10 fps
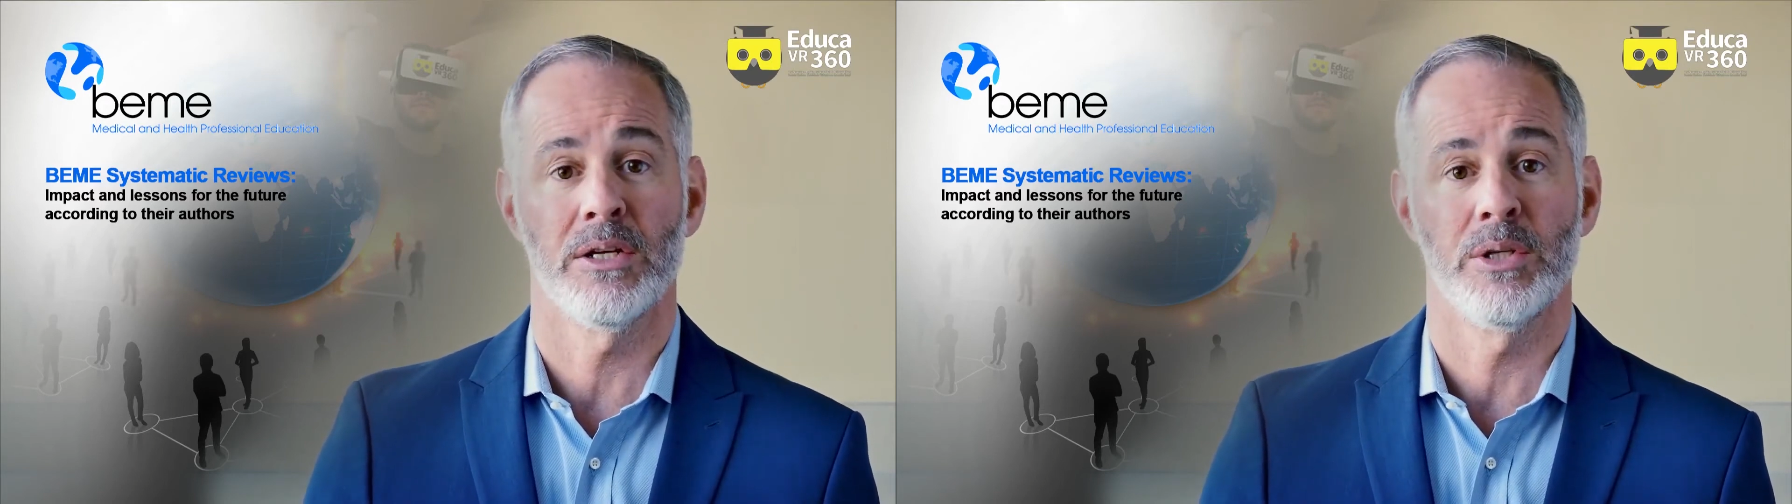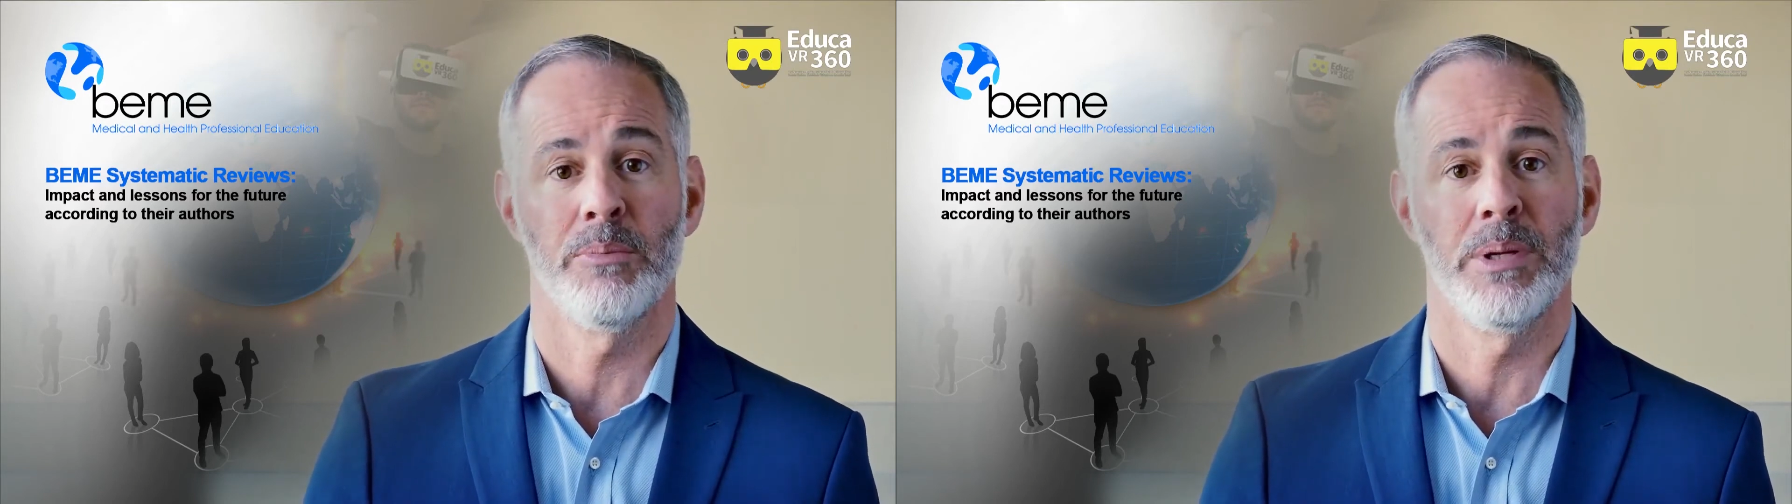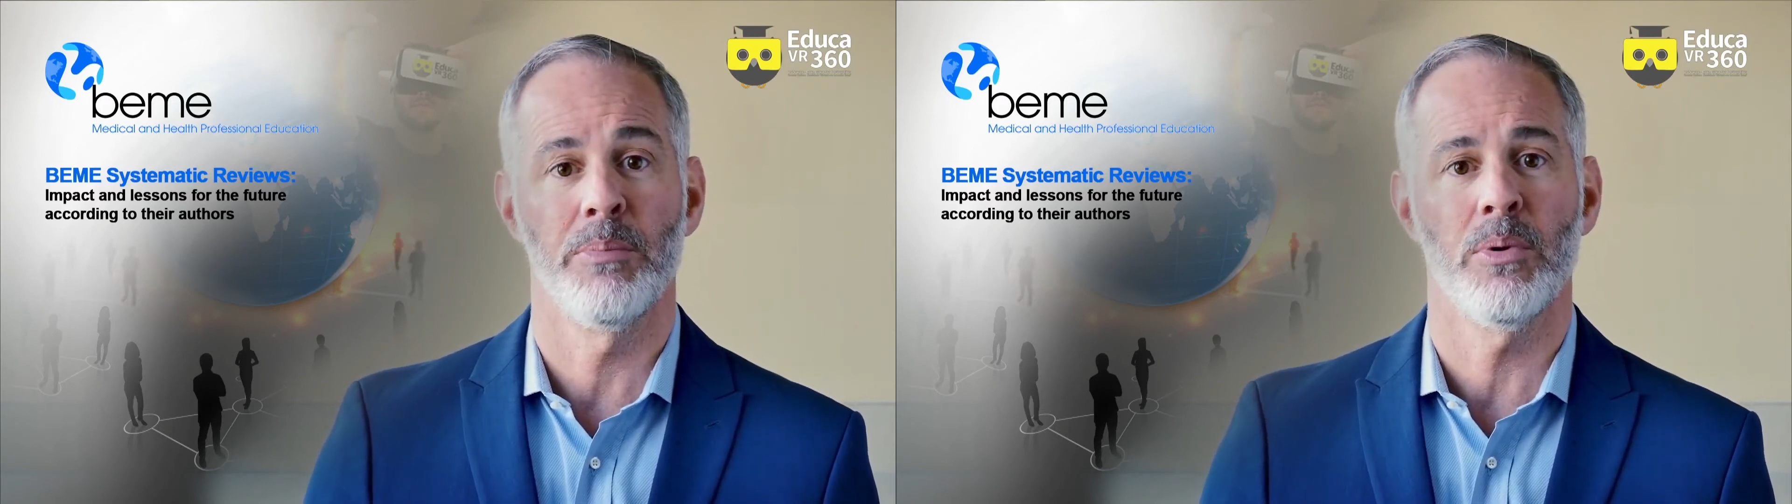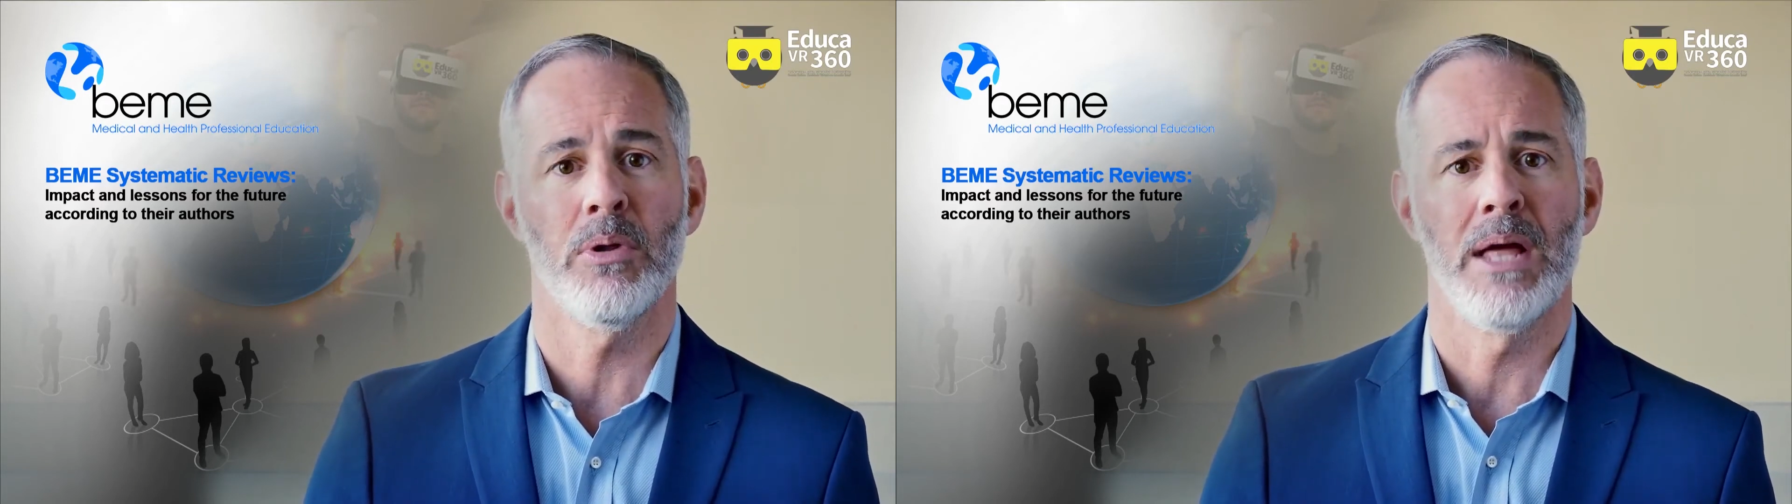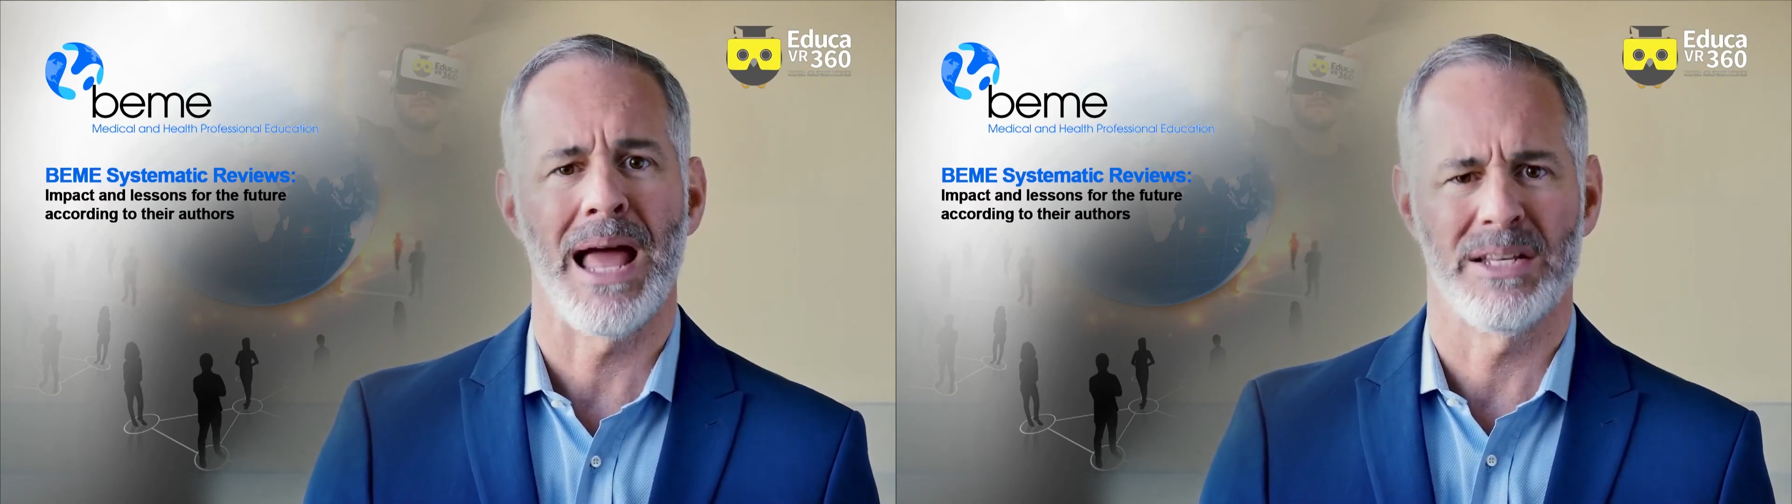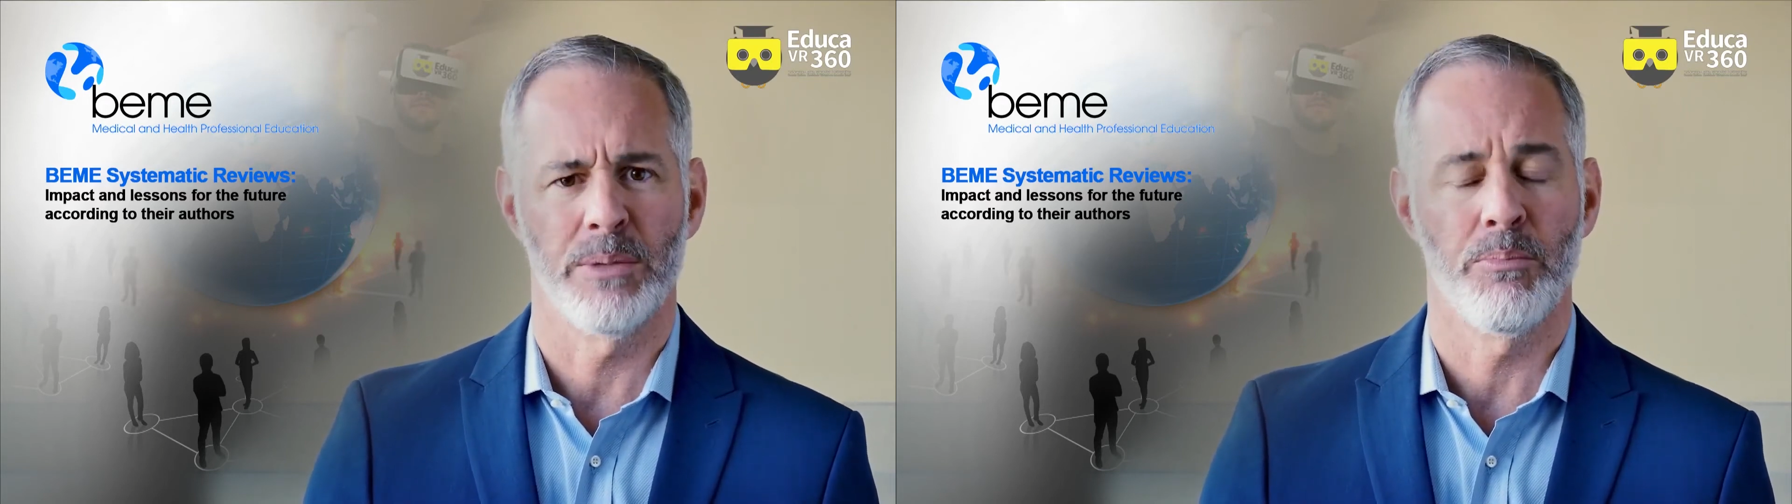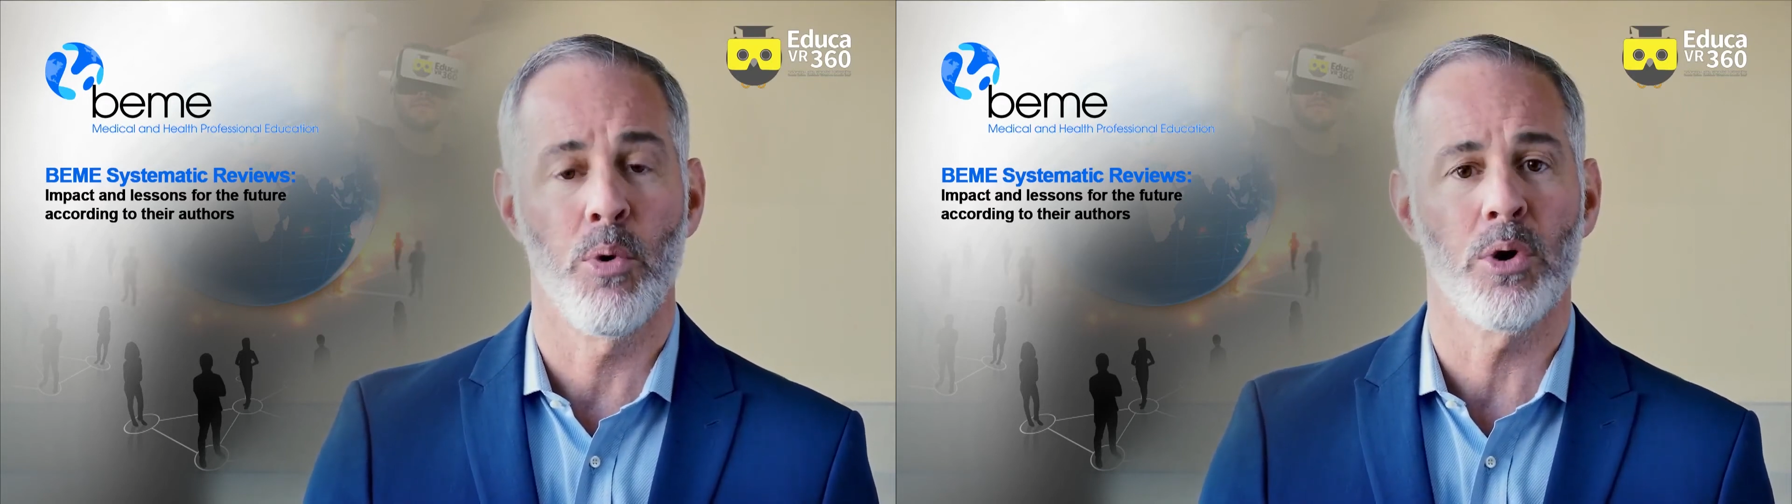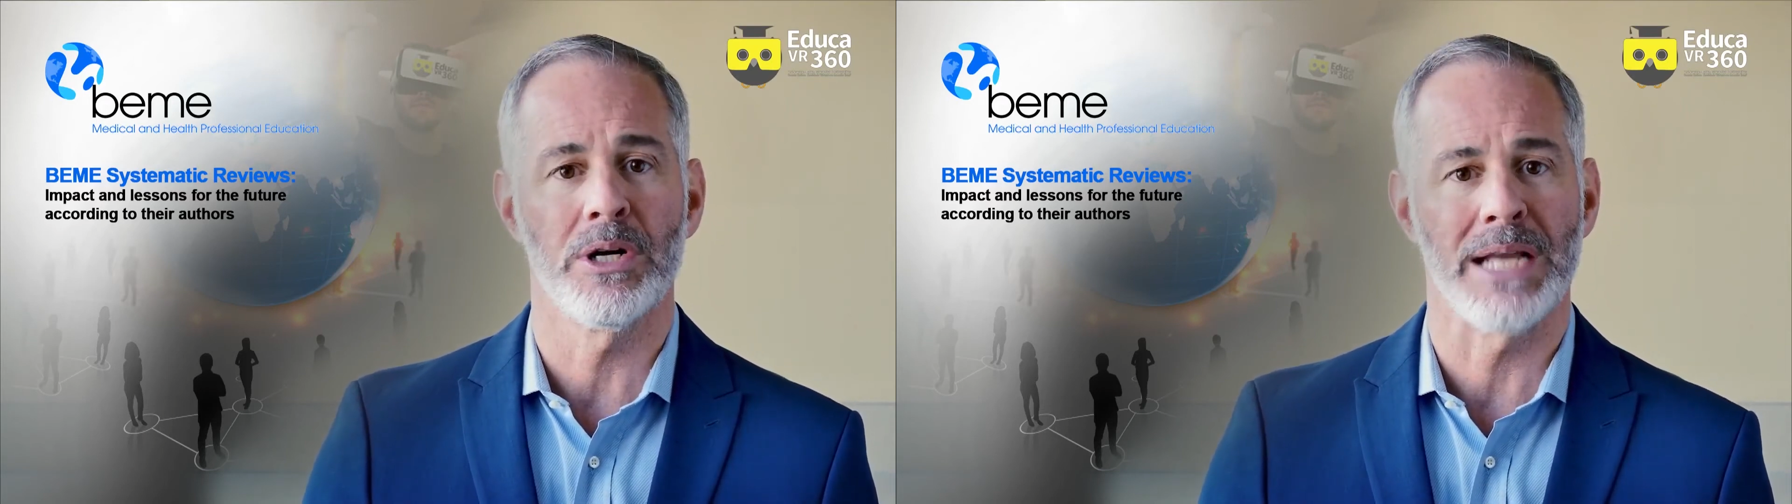to people as
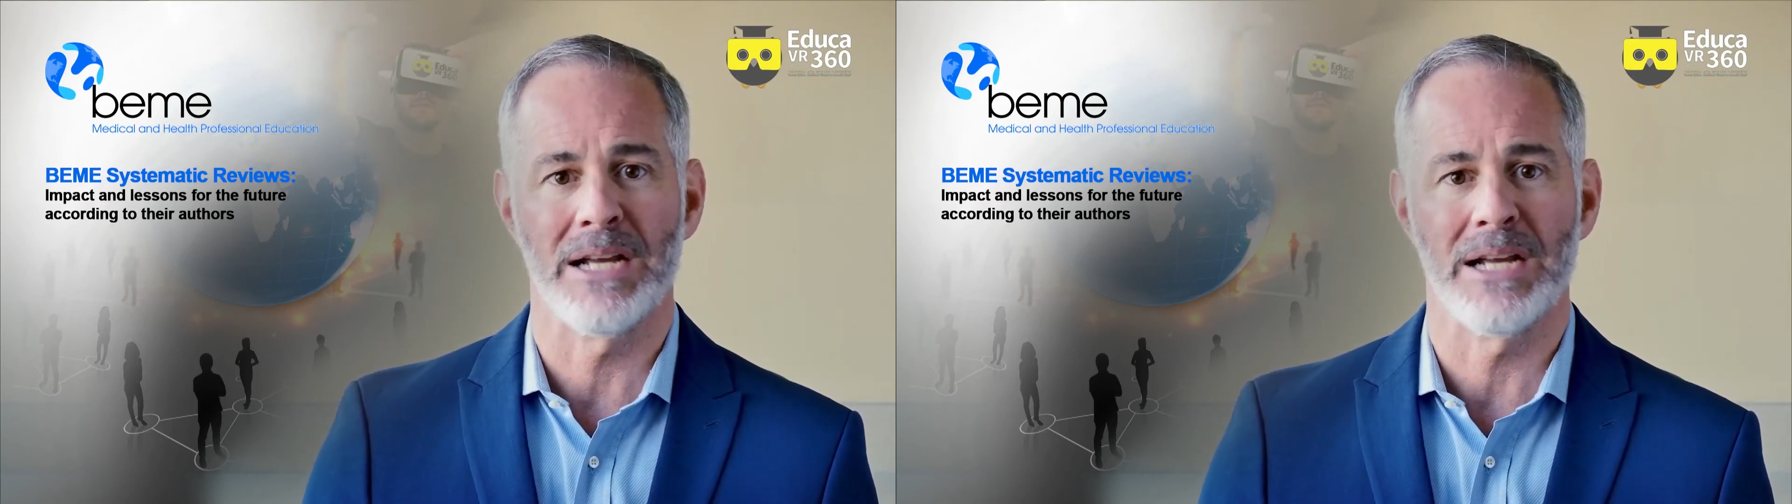important